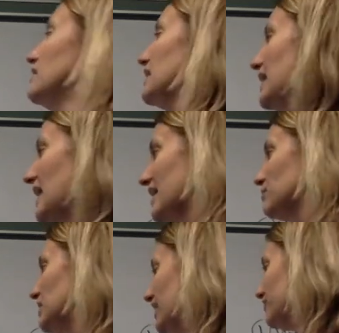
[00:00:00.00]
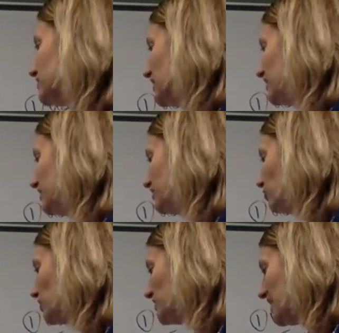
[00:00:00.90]
and I am left
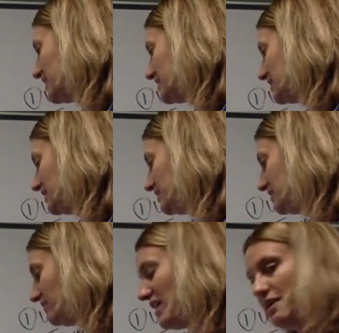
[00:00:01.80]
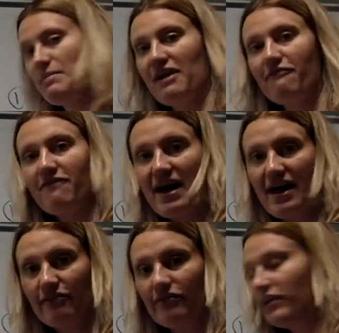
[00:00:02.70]
with x divided by 5
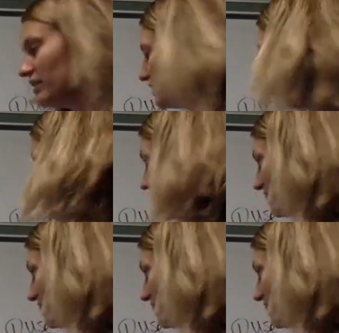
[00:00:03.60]
on